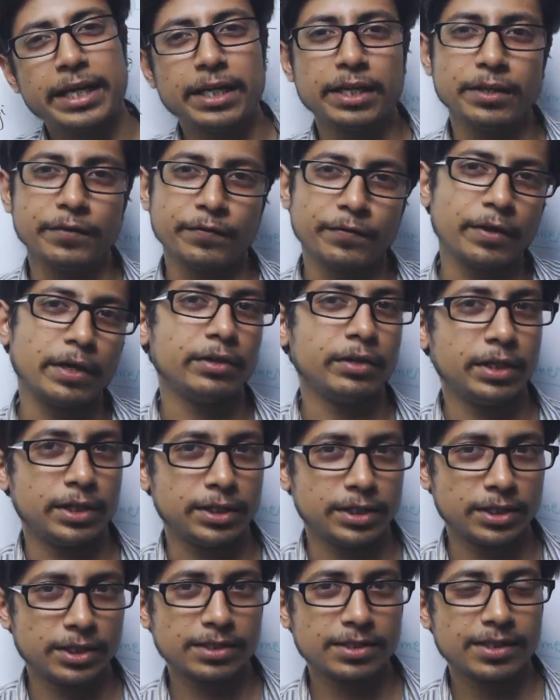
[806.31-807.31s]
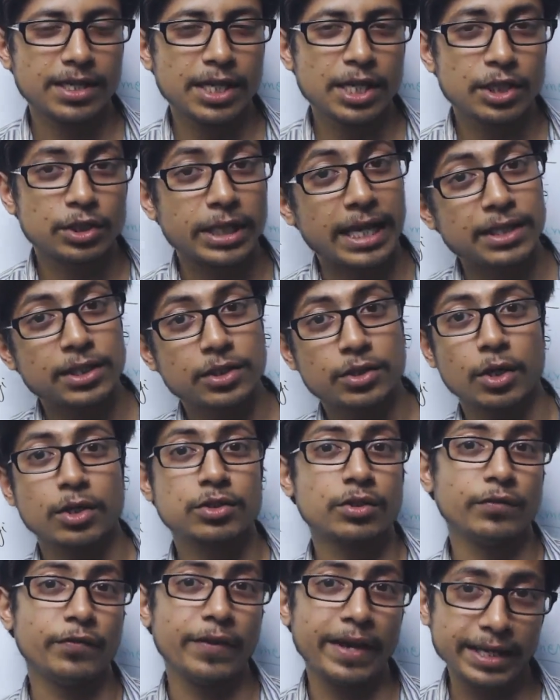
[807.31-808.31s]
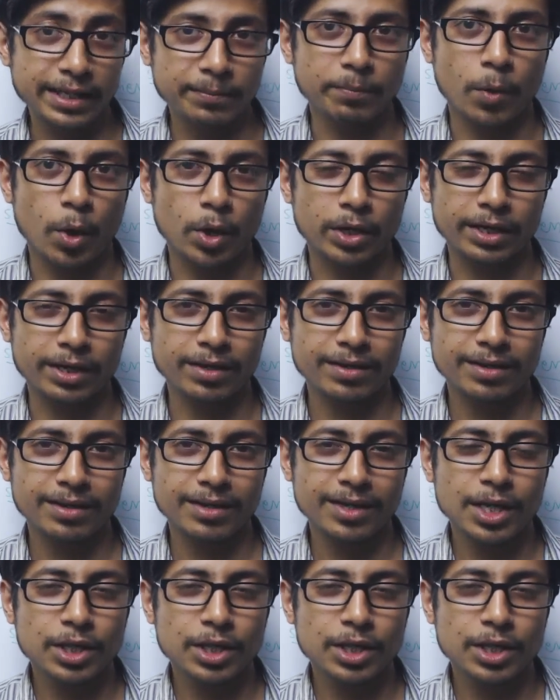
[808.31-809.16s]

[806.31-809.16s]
in the different regions. That is also very important.